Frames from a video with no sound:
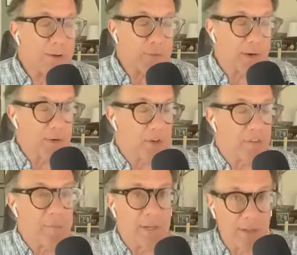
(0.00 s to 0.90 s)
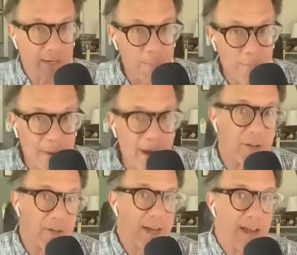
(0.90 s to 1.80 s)
record of being like a
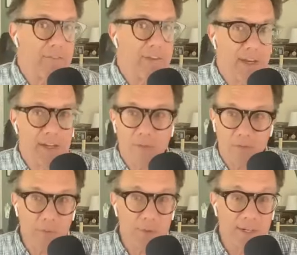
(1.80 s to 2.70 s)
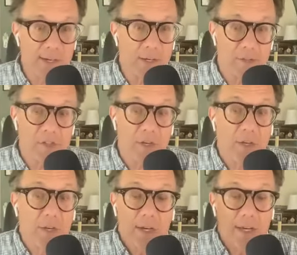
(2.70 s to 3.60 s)
mile and a half ahead of everybody else.
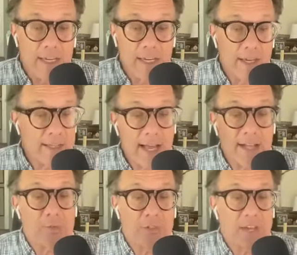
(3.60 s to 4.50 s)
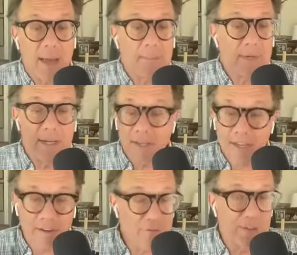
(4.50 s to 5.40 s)
And that's what's happening.
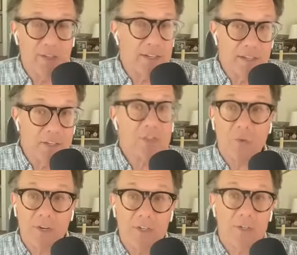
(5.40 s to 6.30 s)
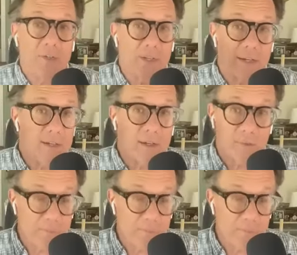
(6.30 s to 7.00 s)
I feel it in this story too, that,